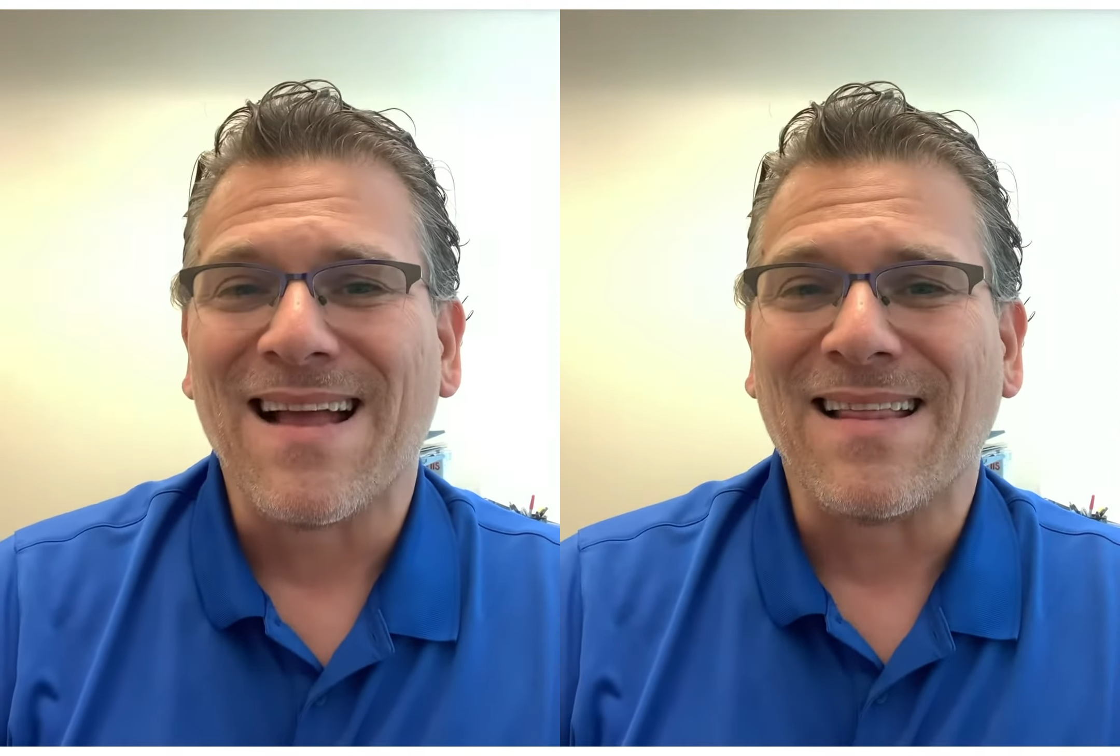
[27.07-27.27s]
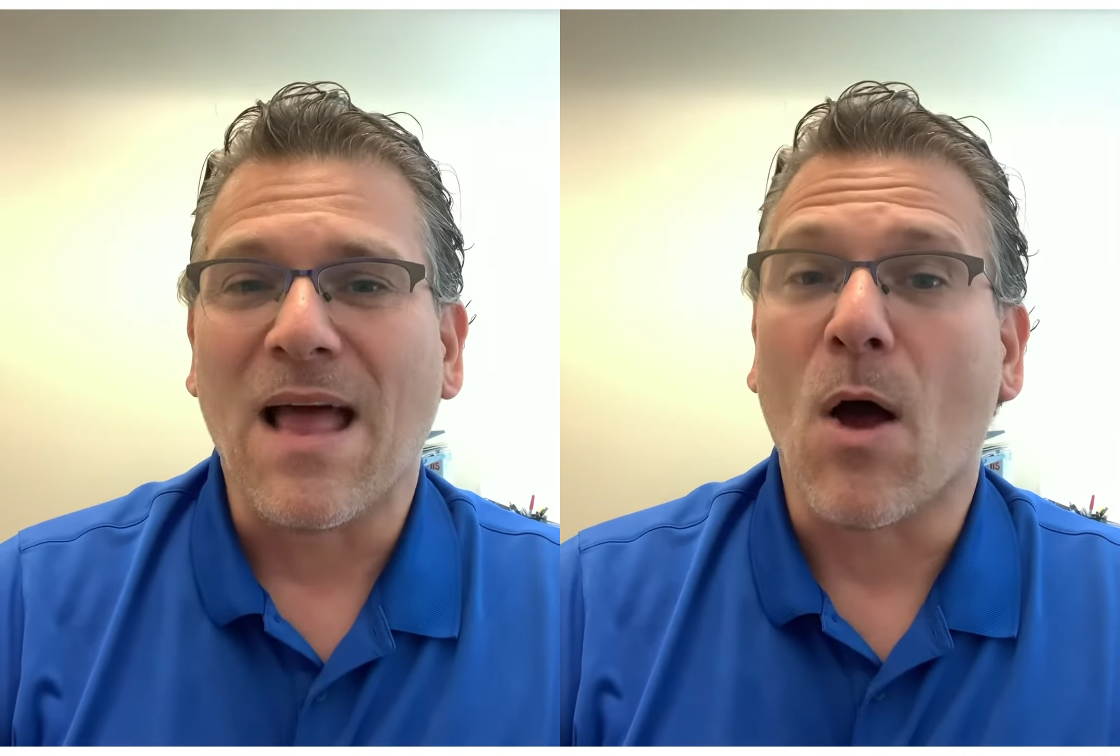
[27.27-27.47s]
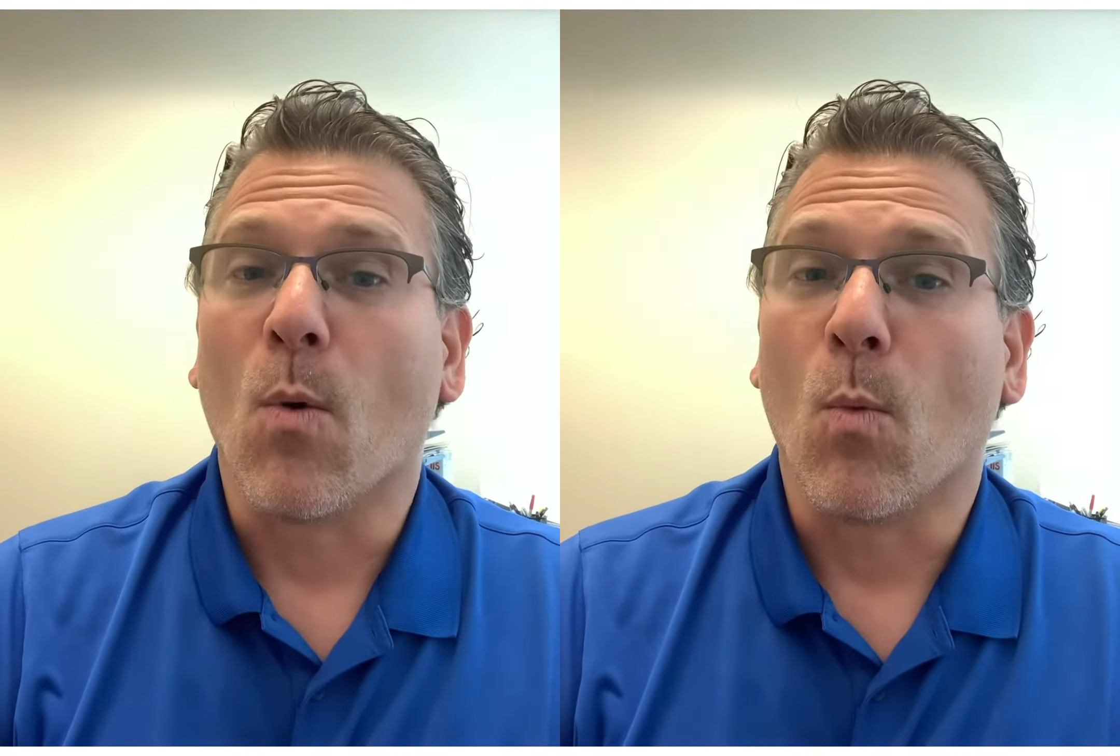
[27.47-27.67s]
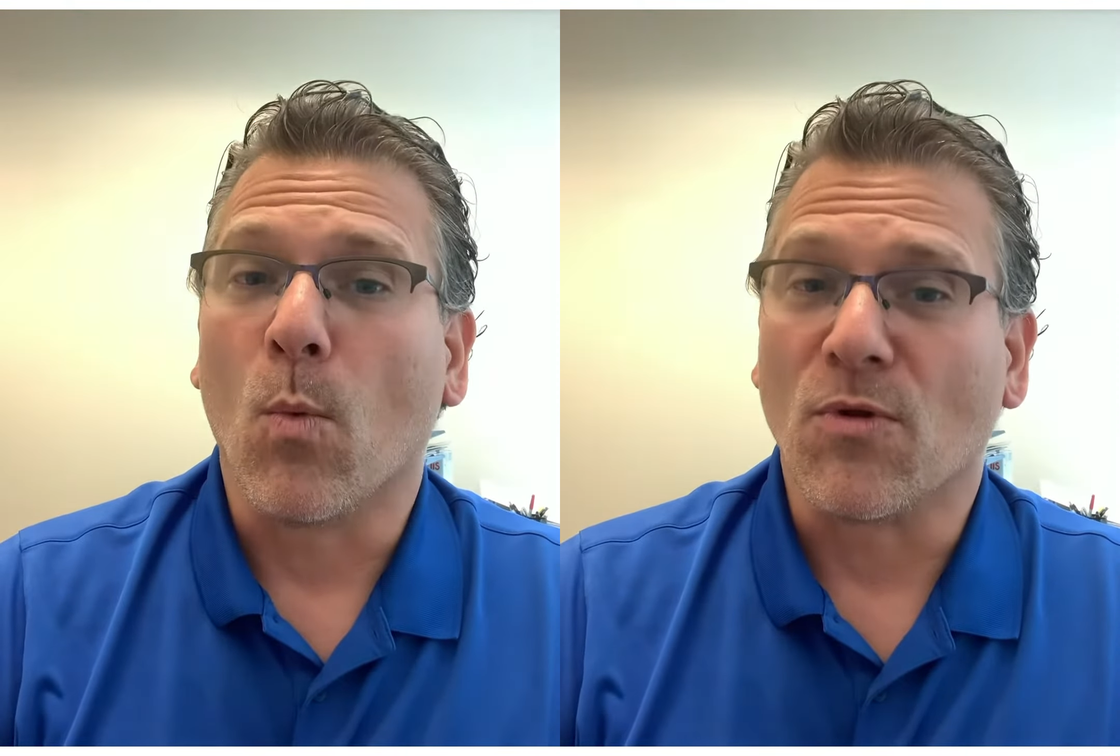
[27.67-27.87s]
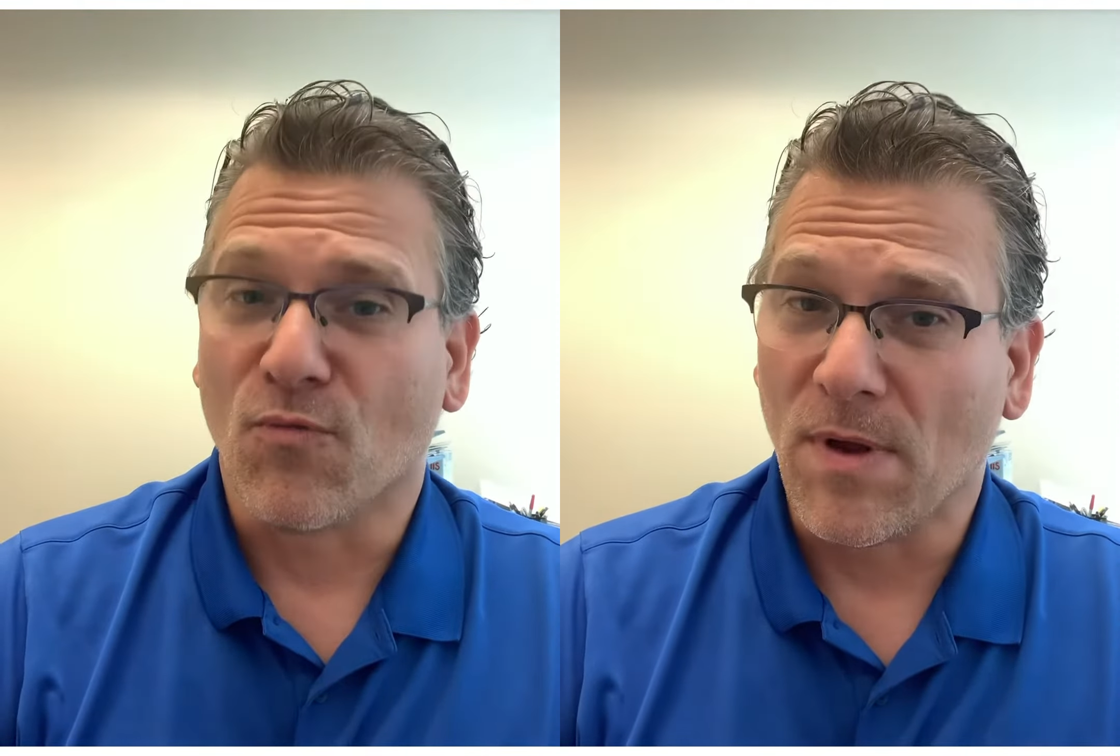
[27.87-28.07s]
Now,
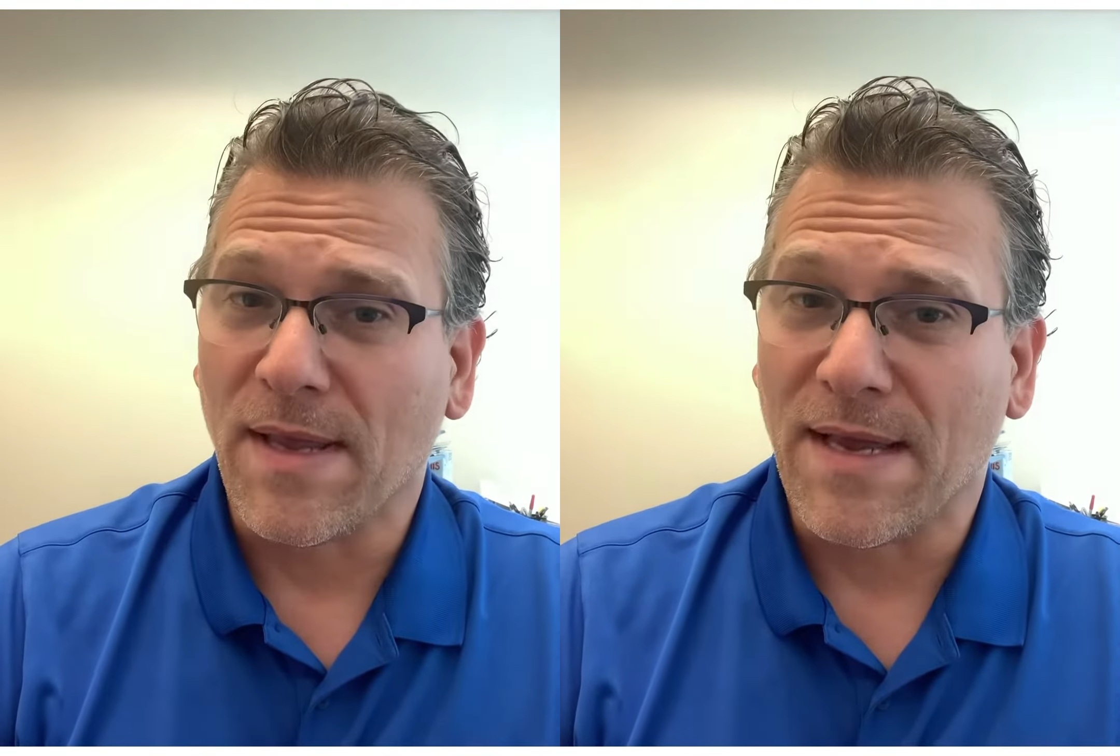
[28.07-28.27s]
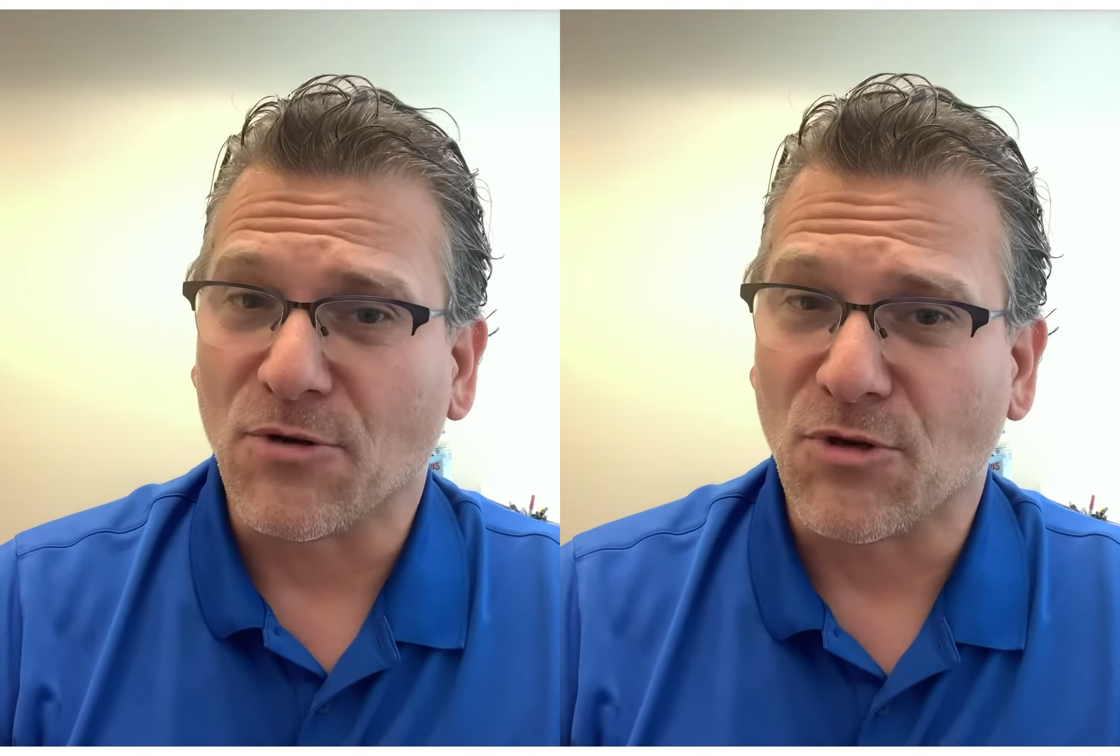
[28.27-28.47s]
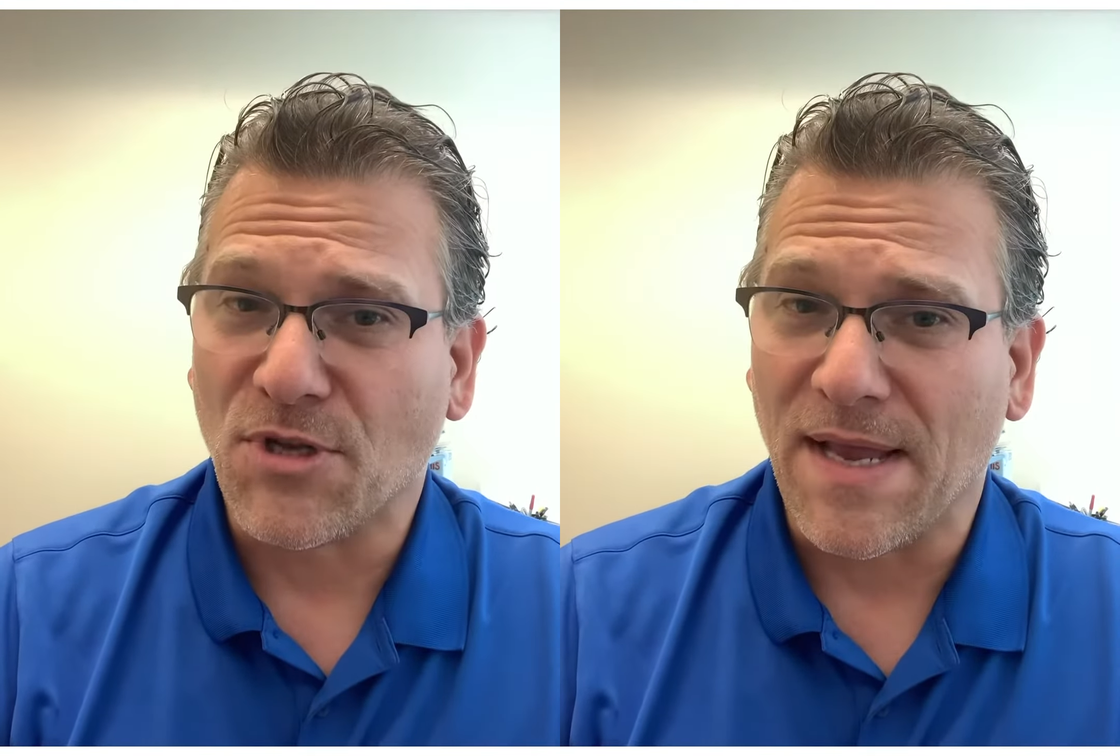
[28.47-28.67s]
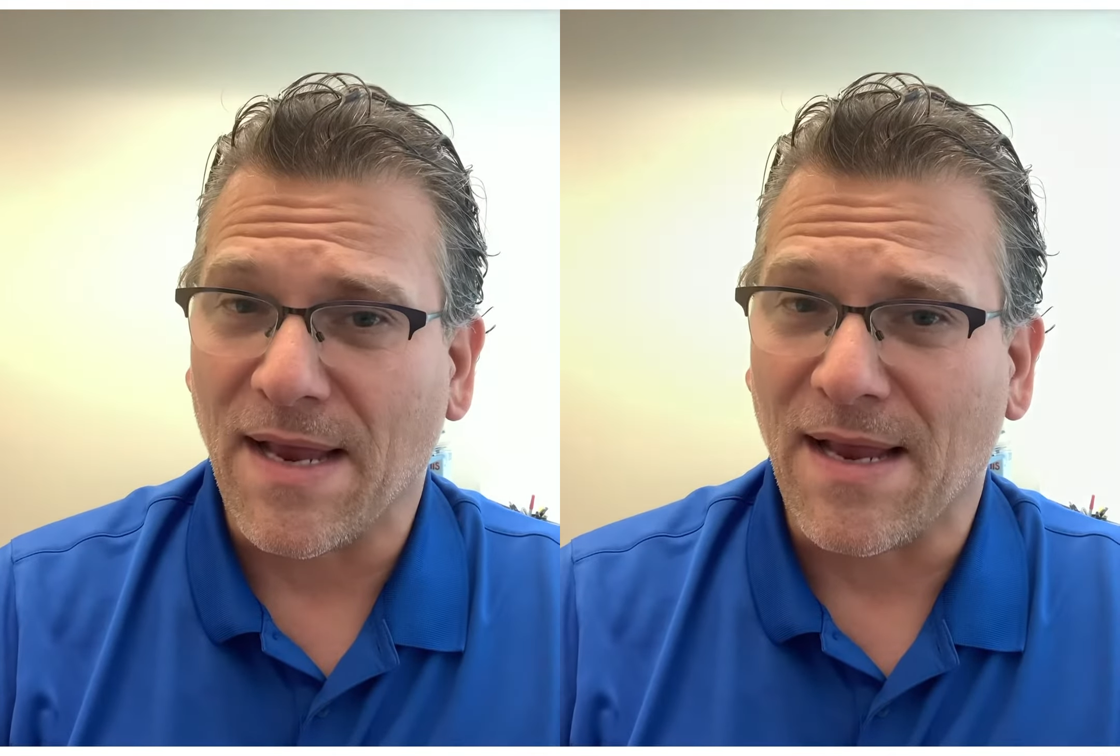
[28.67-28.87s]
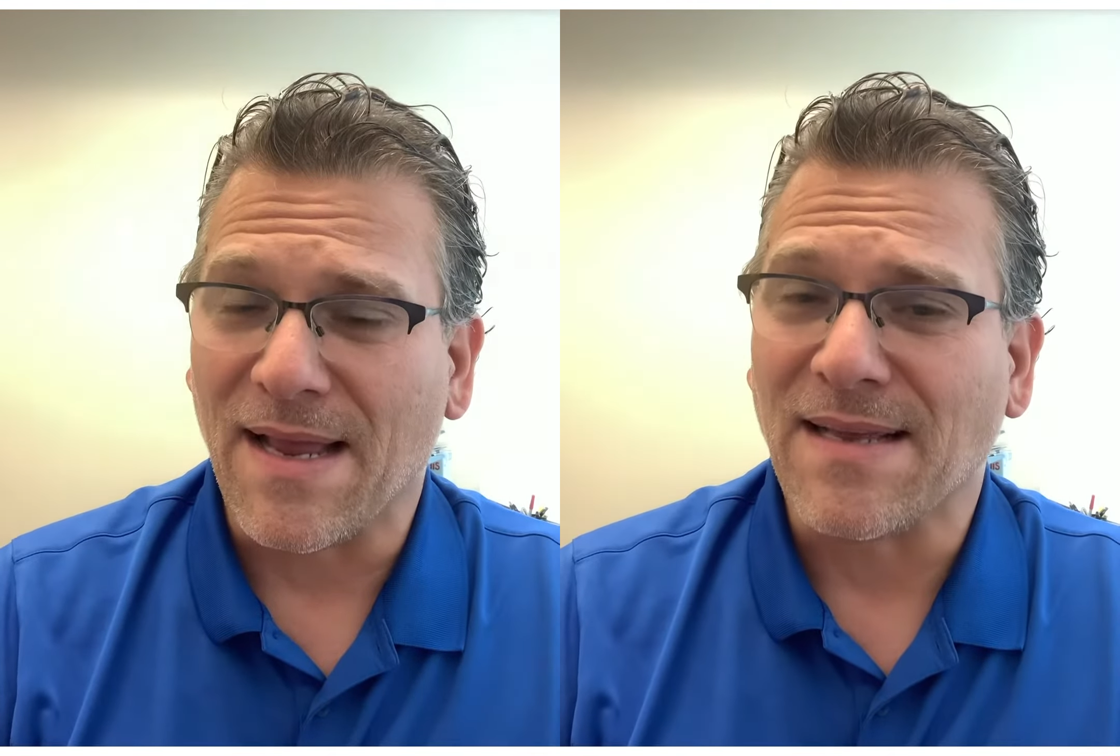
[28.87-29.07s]
what's really
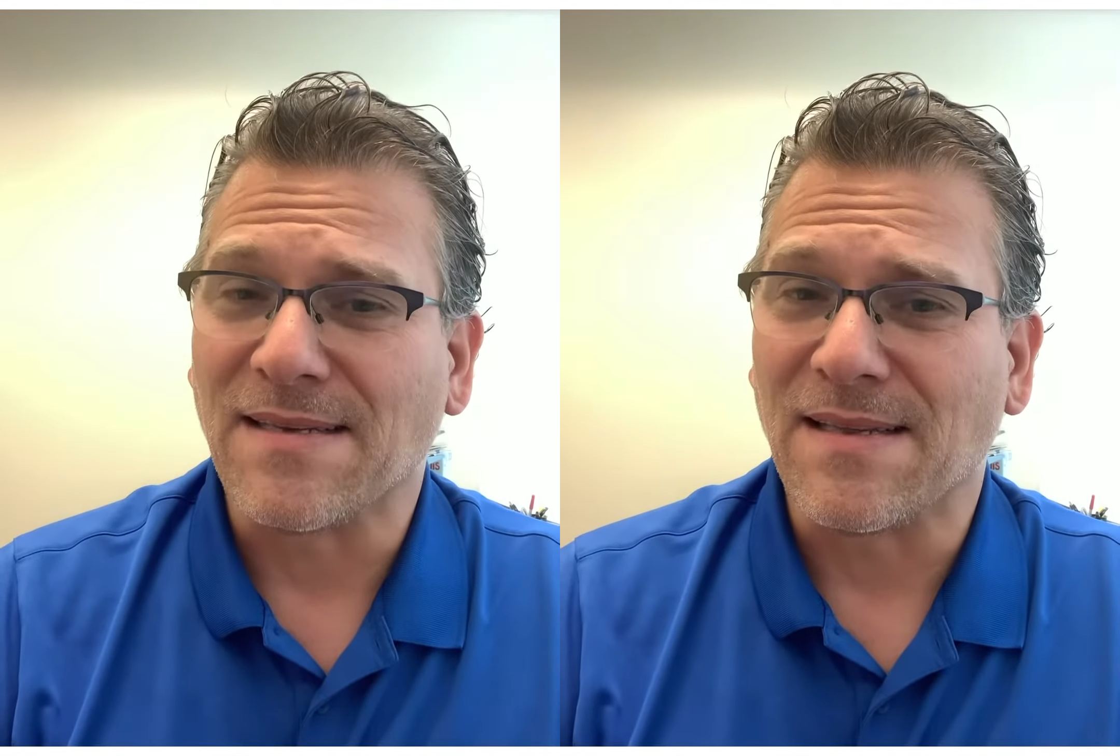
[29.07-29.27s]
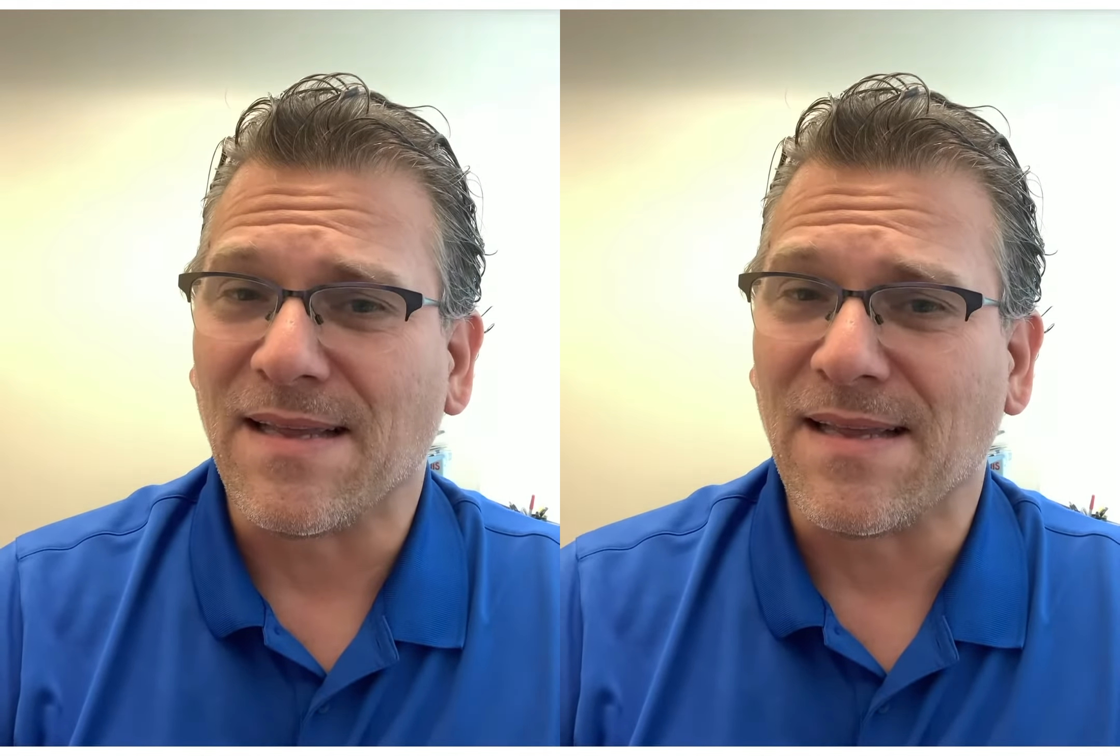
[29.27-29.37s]
interesting is